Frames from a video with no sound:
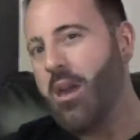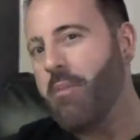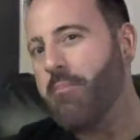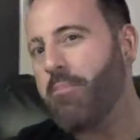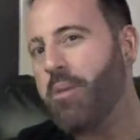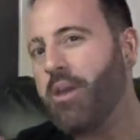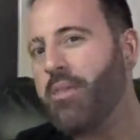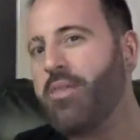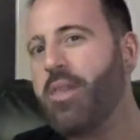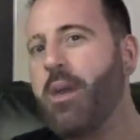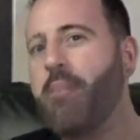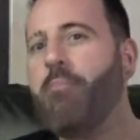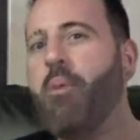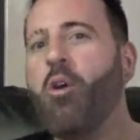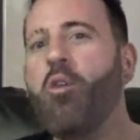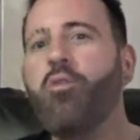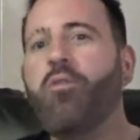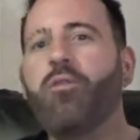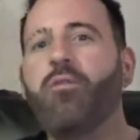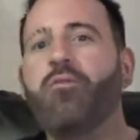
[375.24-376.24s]
But they're
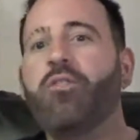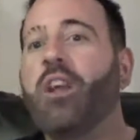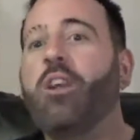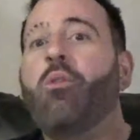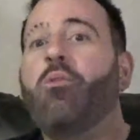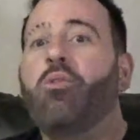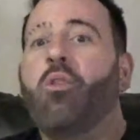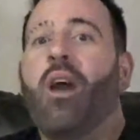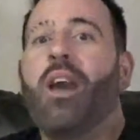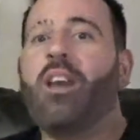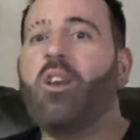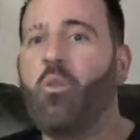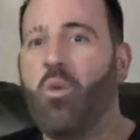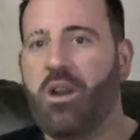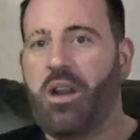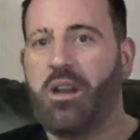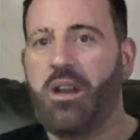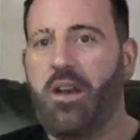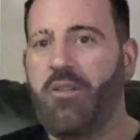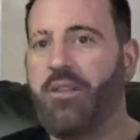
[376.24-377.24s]
both, they don't like
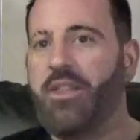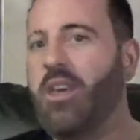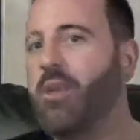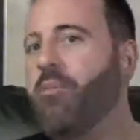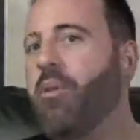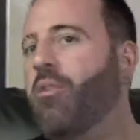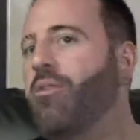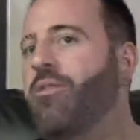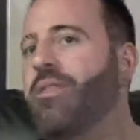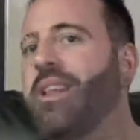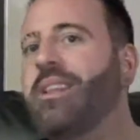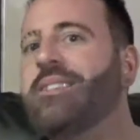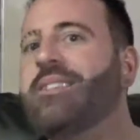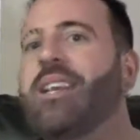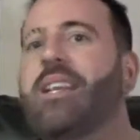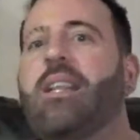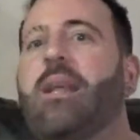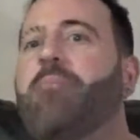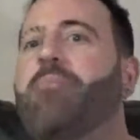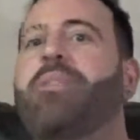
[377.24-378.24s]
one another. They're both, let's
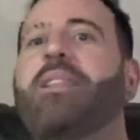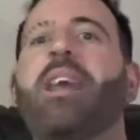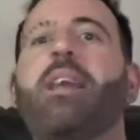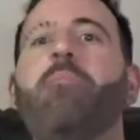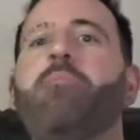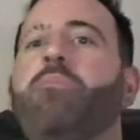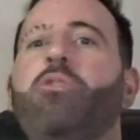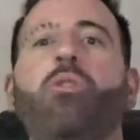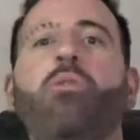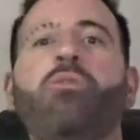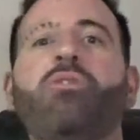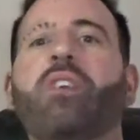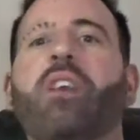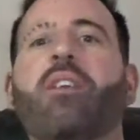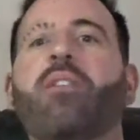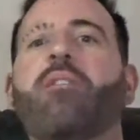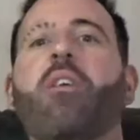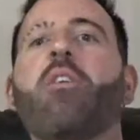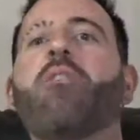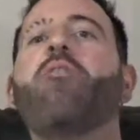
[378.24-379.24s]
say, they play
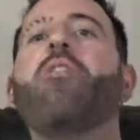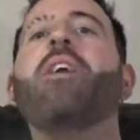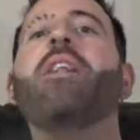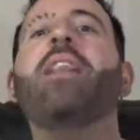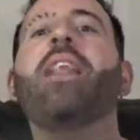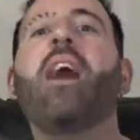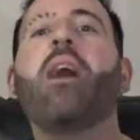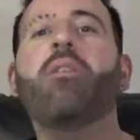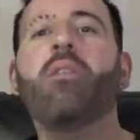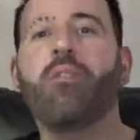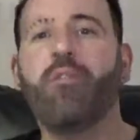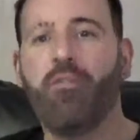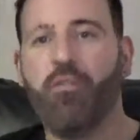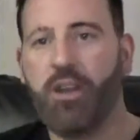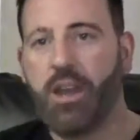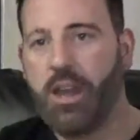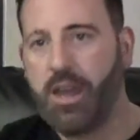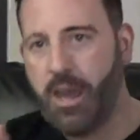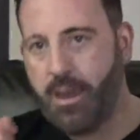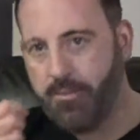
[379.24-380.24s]
music very, very loud at 3
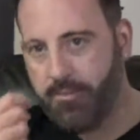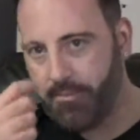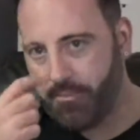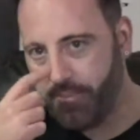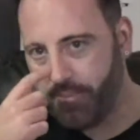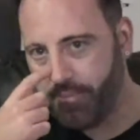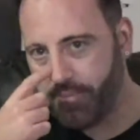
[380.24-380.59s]
a.m.